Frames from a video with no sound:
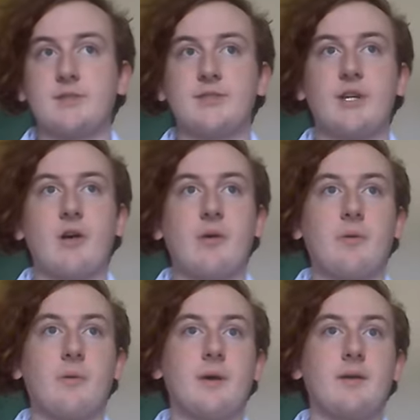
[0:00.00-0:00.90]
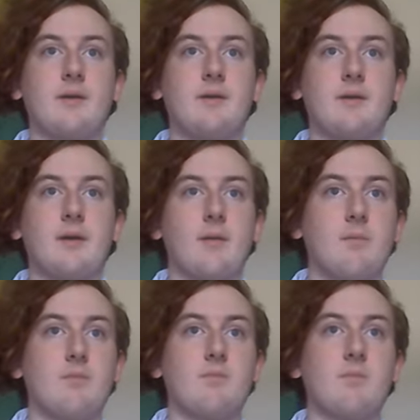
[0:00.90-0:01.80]
So
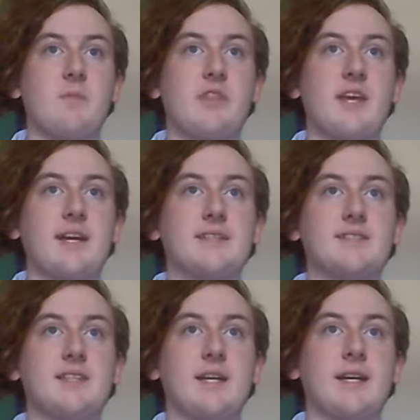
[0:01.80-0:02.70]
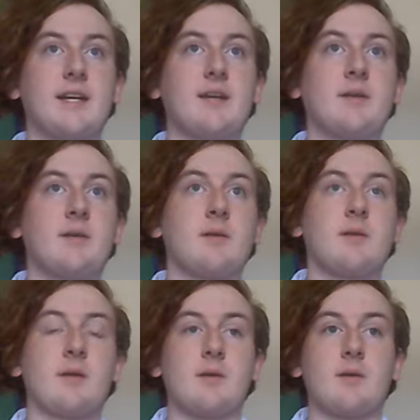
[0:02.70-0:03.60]
things like
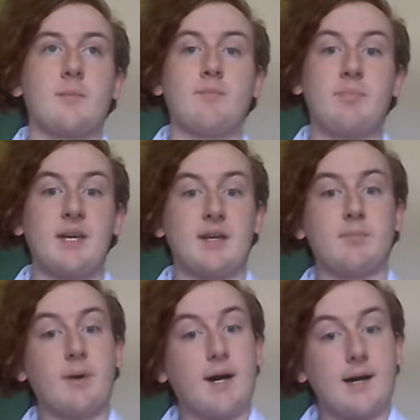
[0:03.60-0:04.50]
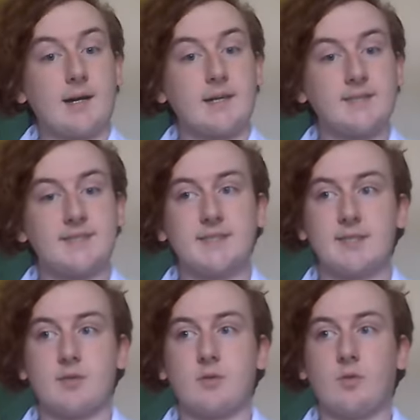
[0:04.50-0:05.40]
big box
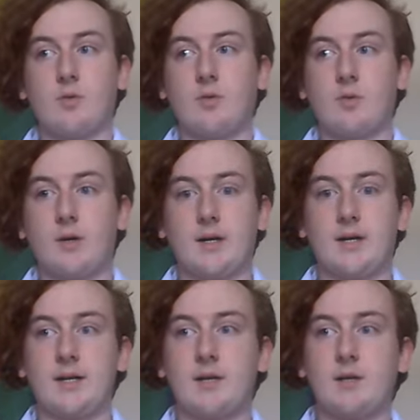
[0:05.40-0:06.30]
or